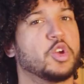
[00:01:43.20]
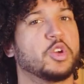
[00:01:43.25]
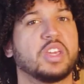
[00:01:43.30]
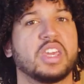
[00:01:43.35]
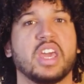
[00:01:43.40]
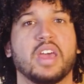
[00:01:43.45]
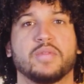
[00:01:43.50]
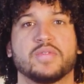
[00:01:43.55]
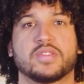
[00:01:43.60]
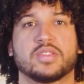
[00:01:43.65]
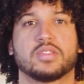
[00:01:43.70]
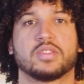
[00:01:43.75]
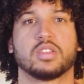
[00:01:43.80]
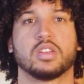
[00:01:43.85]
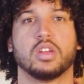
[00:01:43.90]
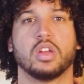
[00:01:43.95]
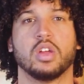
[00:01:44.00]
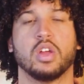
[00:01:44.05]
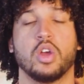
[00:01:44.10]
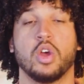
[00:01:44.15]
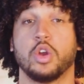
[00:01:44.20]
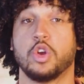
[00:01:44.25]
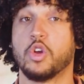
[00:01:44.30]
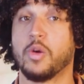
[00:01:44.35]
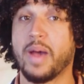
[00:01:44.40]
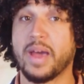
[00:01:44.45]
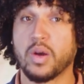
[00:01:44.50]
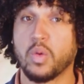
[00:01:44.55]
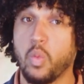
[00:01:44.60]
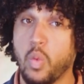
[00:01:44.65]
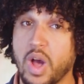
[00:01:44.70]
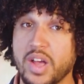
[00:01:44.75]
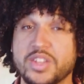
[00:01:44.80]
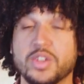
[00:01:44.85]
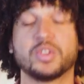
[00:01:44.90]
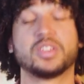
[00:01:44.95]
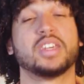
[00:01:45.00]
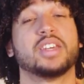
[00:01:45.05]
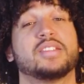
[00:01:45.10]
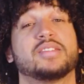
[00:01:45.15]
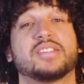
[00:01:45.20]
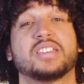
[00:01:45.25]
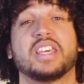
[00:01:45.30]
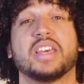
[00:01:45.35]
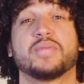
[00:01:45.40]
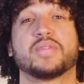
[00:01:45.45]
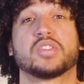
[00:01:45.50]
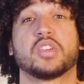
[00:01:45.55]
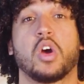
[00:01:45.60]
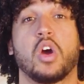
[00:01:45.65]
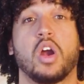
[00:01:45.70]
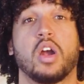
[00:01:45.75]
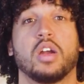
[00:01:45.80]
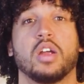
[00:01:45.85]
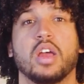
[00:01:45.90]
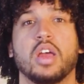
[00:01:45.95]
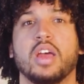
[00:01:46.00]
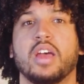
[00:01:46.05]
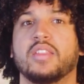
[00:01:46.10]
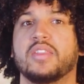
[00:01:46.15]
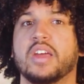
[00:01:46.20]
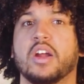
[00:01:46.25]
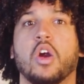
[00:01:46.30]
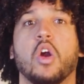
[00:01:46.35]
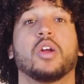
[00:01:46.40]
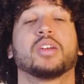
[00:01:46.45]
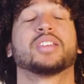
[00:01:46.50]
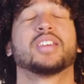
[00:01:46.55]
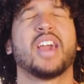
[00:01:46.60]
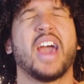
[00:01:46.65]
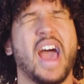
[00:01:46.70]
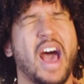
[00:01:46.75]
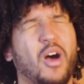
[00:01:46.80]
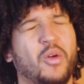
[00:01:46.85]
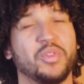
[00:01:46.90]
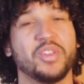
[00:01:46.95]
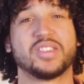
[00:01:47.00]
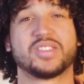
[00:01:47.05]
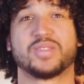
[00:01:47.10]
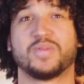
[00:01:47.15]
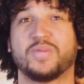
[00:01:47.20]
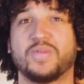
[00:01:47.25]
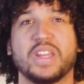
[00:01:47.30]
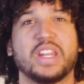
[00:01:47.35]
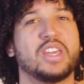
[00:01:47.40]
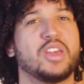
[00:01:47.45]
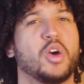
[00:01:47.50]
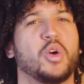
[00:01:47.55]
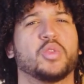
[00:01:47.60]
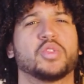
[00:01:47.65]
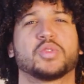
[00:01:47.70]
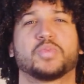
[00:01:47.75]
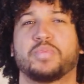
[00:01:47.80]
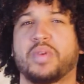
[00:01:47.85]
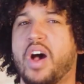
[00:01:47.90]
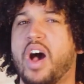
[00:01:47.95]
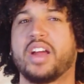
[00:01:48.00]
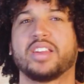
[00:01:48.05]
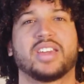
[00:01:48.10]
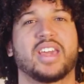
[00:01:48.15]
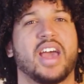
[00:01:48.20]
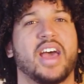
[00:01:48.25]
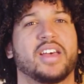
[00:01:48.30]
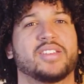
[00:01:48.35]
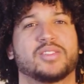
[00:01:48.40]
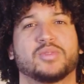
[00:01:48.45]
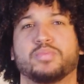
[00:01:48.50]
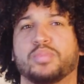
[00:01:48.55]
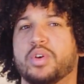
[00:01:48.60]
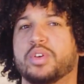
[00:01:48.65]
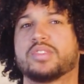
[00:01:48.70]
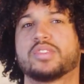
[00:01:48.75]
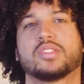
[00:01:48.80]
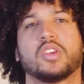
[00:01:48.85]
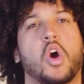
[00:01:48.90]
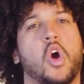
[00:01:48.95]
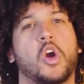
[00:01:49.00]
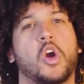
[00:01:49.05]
your gifts. No matter what your kids' gifts are, there are countless videos, podcasts, books,